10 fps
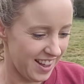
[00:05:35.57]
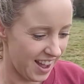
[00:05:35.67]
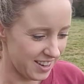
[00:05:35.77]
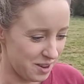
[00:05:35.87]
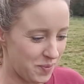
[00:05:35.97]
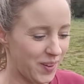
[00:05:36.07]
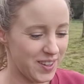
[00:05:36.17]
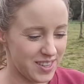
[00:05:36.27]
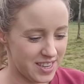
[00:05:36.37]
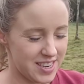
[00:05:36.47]
and I
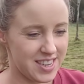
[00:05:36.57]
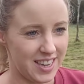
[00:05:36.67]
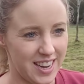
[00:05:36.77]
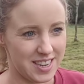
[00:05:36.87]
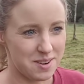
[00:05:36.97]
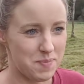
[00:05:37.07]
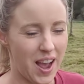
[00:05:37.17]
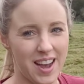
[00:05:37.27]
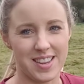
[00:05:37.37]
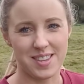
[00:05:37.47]
pulled in to let it
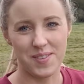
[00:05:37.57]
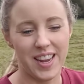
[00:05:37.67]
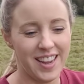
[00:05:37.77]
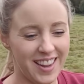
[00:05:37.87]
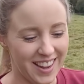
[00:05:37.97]
pass me